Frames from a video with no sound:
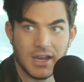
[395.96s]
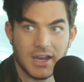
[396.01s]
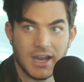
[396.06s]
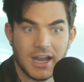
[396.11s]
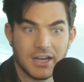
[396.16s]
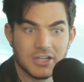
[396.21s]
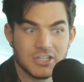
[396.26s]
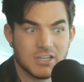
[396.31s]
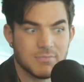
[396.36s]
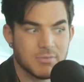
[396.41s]
I
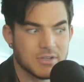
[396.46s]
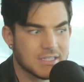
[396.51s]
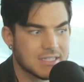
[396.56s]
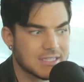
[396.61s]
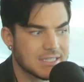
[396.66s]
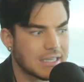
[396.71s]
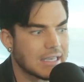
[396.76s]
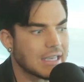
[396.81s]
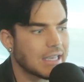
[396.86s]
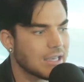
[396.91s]
actually been
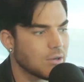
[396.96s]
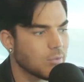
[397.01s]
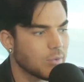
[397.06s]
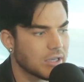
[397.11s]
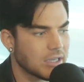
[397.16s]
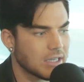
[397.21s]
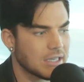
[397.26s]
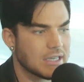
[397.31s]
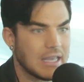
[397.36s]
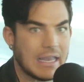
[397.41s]
singing
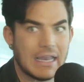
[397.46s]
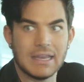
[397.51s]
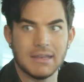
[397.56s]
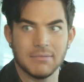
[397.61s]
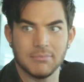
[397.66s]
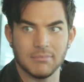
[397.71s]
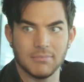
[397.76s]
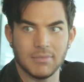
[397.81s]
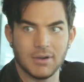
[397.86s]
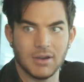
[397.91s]
Wicked
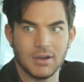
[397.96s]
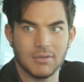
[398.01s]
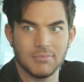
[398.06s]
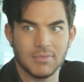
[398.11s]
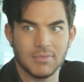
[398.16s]
Game on